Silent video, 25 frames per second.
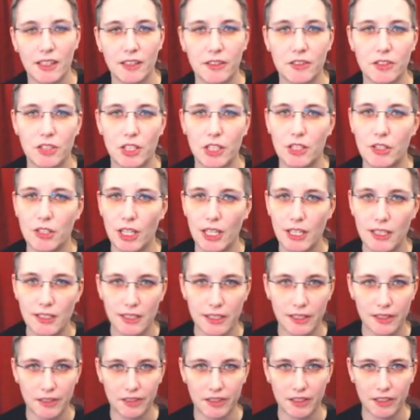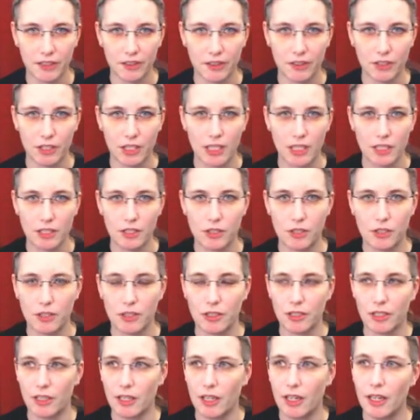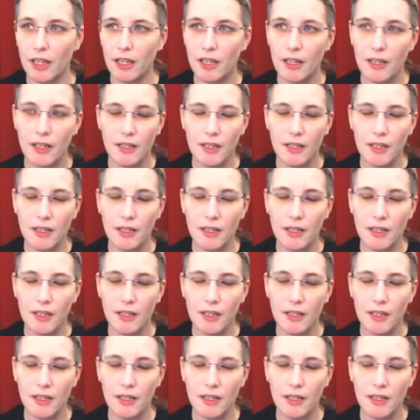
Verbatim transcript: exchange ideas, exchange uh,